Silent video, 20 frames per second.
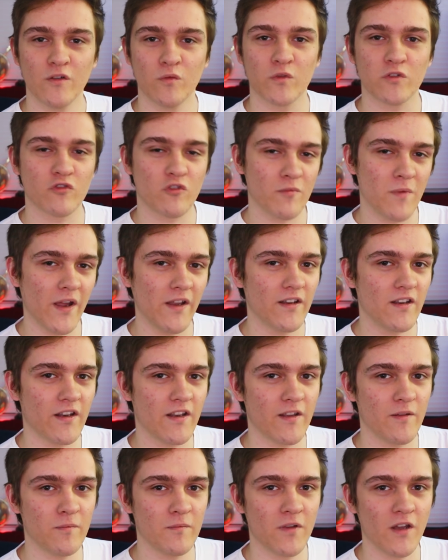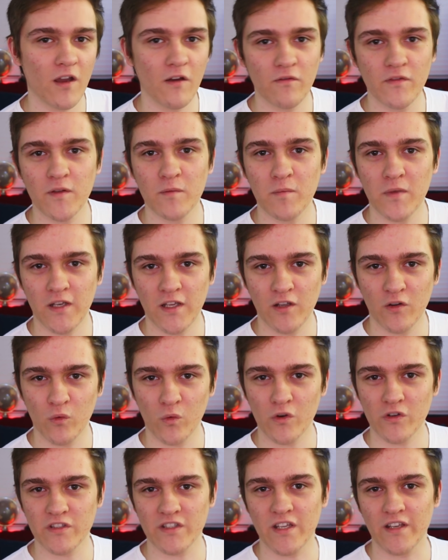which reminded him of the mini
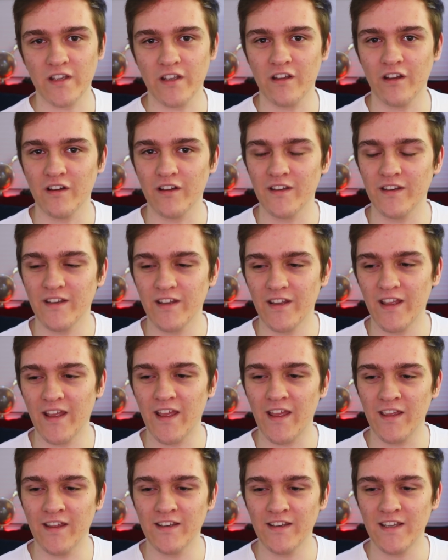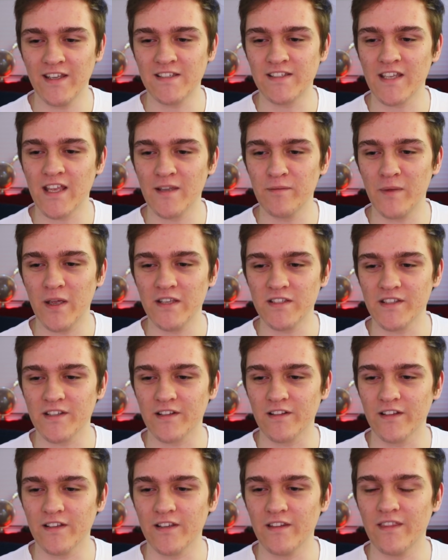awards that he got and he said
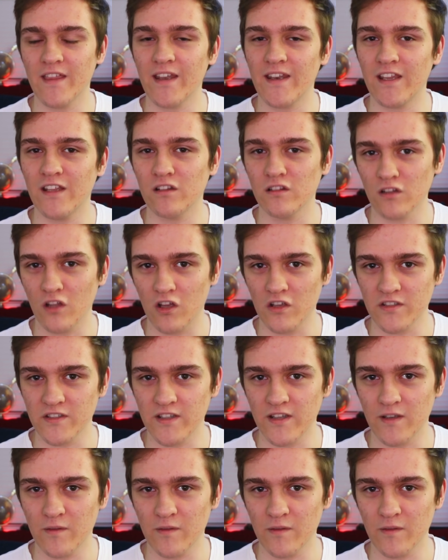basically that he lost